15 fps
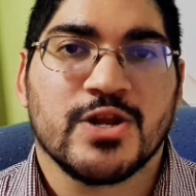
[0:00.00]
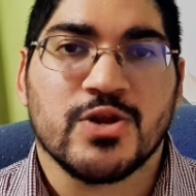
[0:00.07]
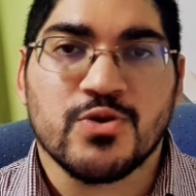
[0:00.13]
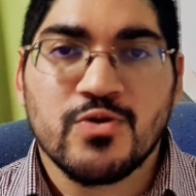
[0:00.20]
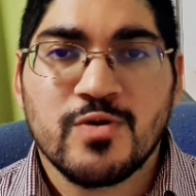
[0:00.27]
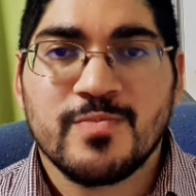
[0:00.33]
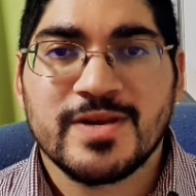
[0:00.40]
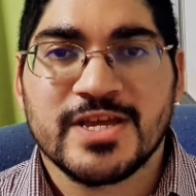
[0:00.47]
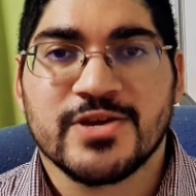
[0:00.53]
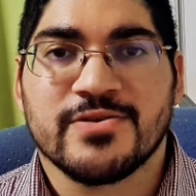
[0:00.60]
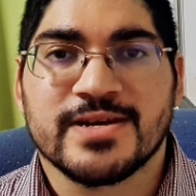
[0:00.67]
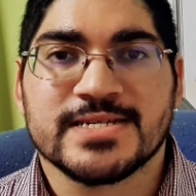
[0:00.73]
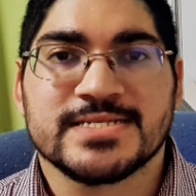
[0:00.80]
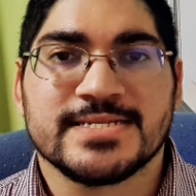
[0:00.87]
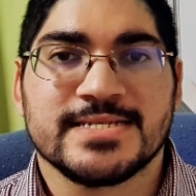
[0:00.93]
Normally
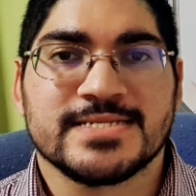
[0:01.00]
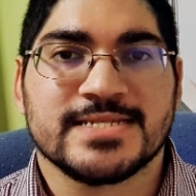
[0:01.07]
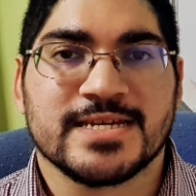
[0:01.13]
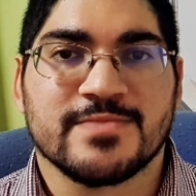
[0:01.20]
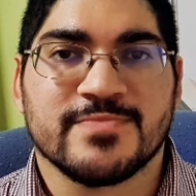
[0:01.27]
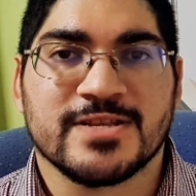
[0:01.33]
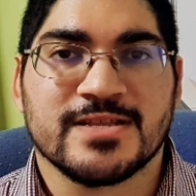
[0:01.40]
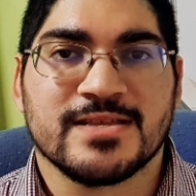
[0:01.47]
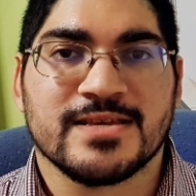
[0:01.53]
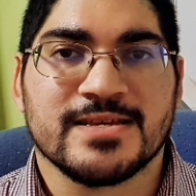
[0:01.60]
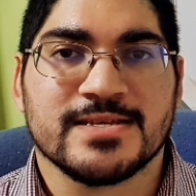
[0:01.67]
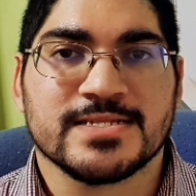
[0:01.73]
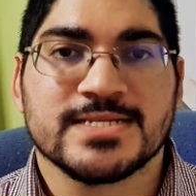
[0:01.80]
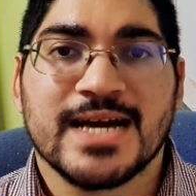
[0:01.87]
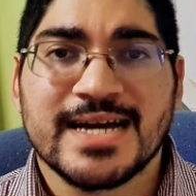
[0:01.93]
your ST segment
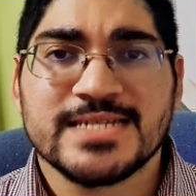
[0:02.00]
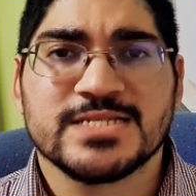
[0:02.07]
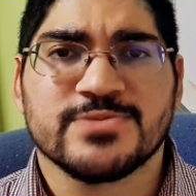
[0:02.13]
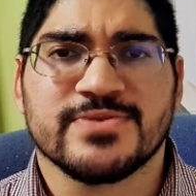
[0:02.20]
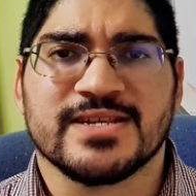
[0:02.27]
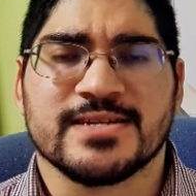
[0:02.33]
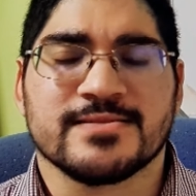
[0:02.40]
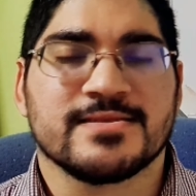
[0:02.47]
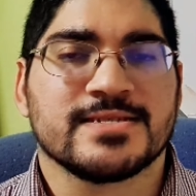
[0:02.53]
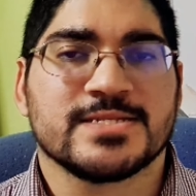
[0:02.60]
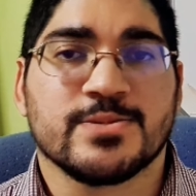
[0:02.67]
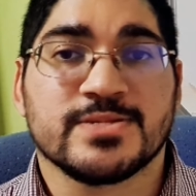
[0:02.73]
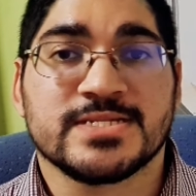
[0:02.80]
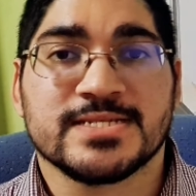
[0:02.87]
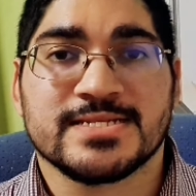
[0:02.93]
is isoelectric,
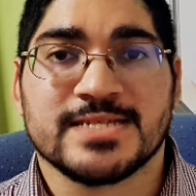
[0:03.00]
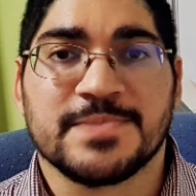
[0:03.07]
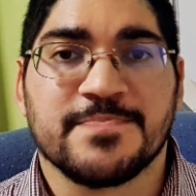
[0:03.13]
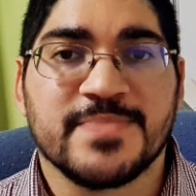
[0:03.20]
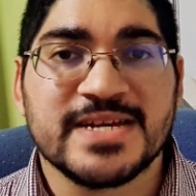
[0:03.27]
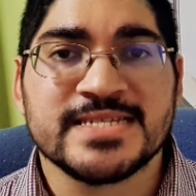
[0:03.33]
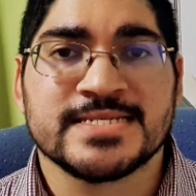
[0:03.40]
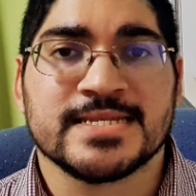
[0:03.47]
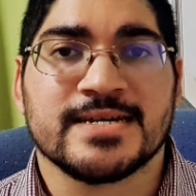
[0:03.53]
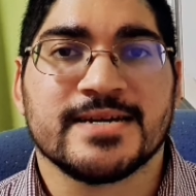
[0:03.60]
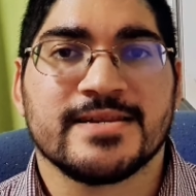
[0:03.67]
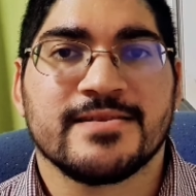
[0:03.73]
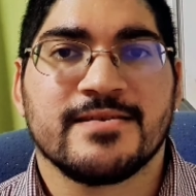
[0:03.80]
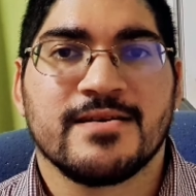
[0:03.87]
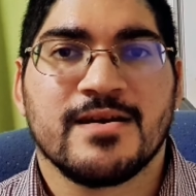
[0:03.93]
so it sits at
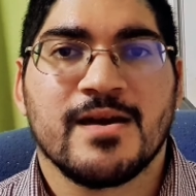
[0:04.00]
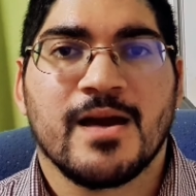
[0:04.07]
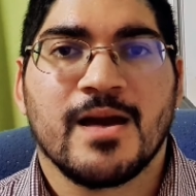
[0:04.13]
baseline.